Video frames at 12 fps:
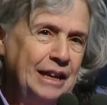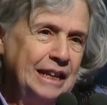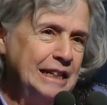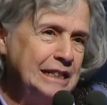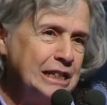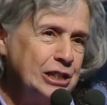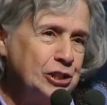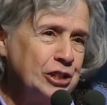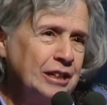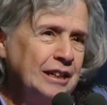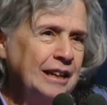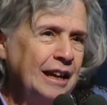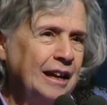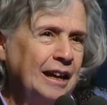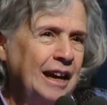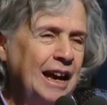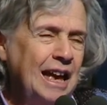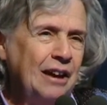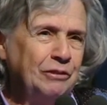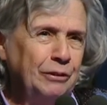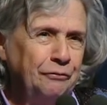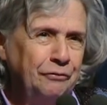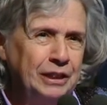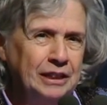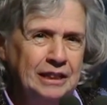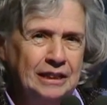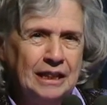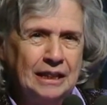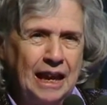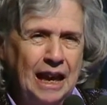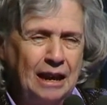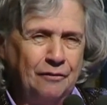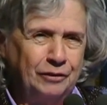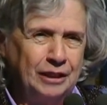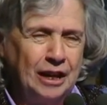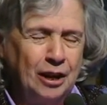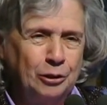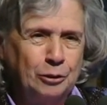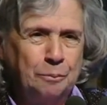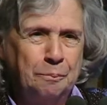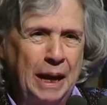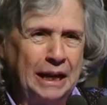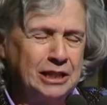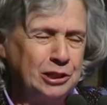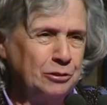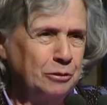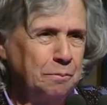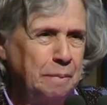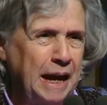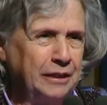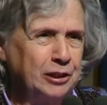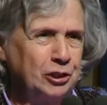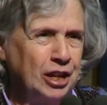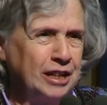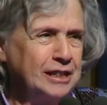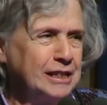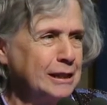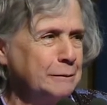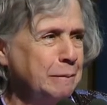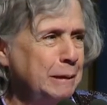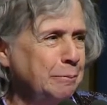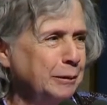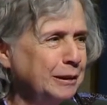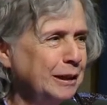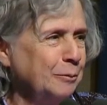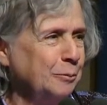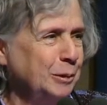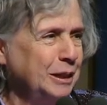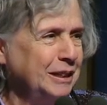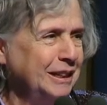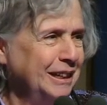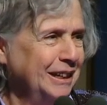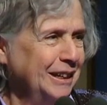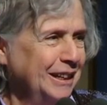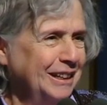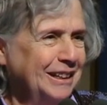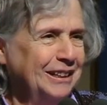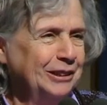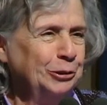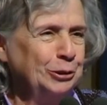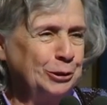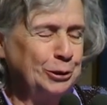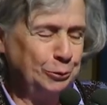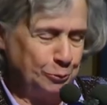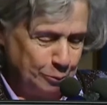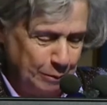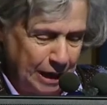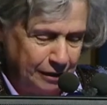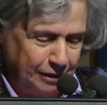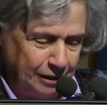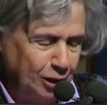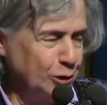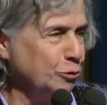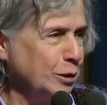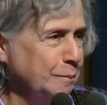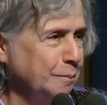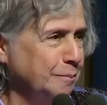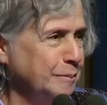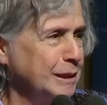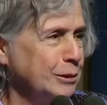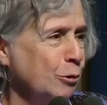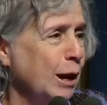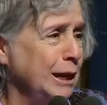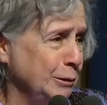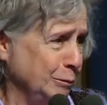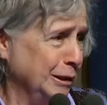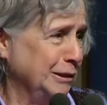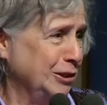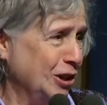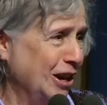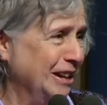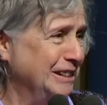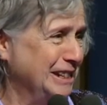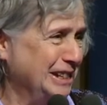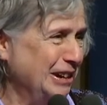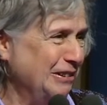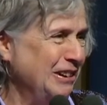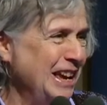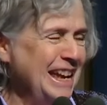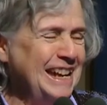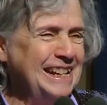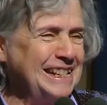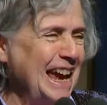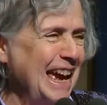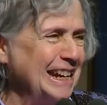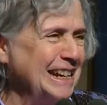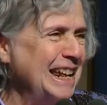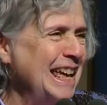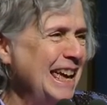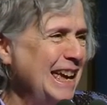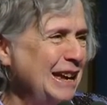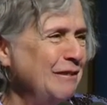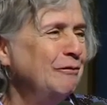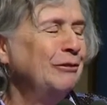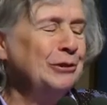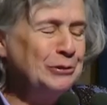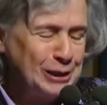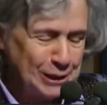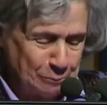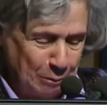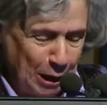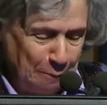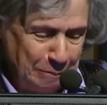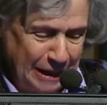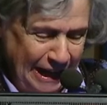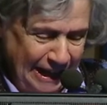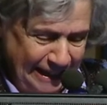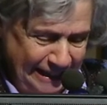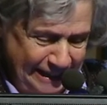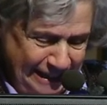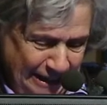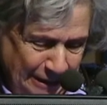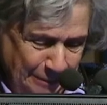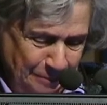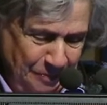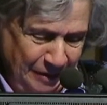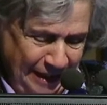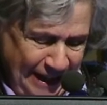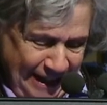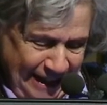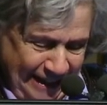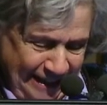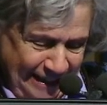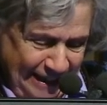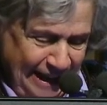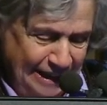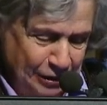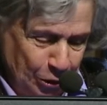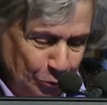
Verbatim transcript: in addition, I have the feeling that half the other bacterial pathogenesis people that we look to around the country trained with John. So he's had an influence well beyond um, his,